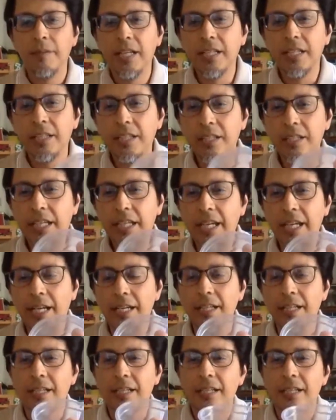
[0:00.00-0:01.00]

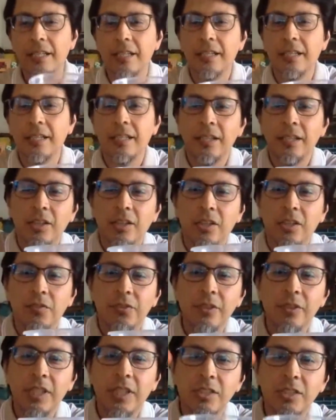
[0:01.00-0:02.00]
bacteria
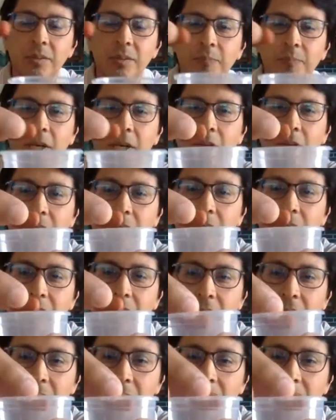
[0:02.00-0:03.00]
of our natto powder